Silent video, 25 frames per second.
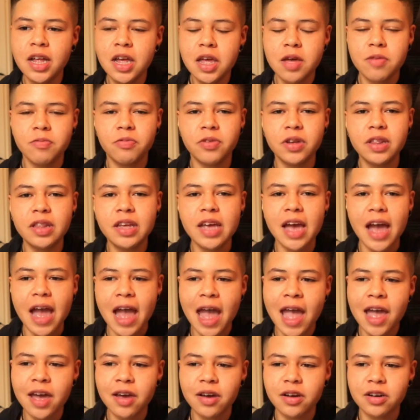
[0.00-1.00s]
it really
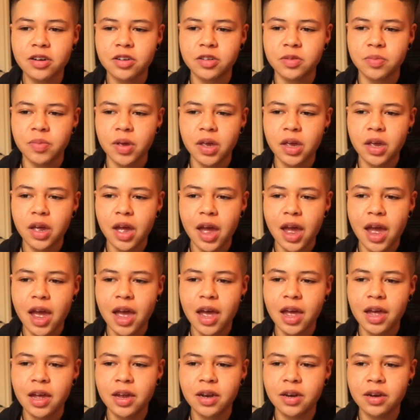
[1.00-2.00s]
angers me
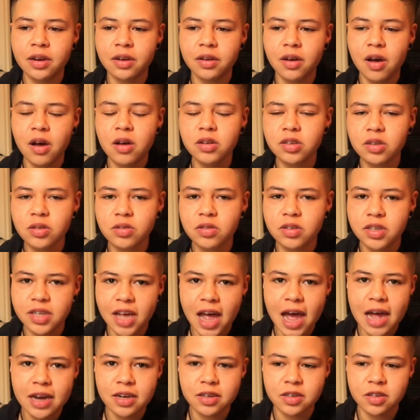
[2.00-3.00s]
and also
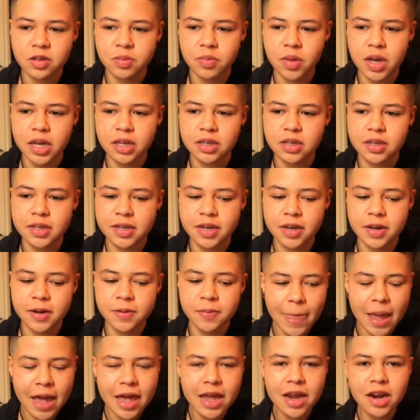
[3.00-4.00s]
saddens me to
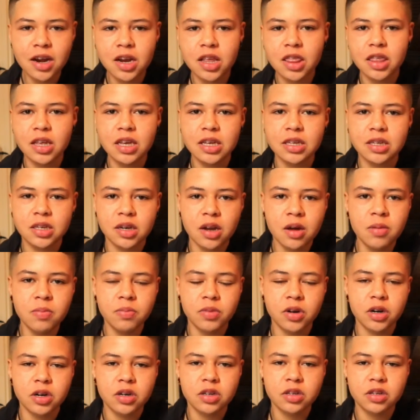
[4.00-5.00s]
hear these
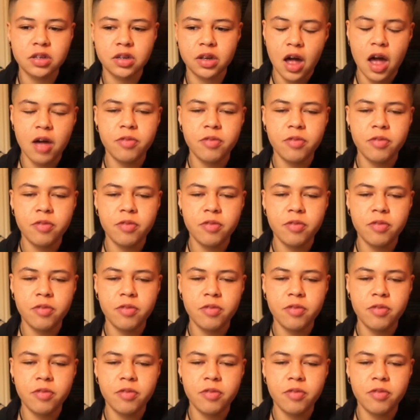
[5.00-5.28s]
numbers.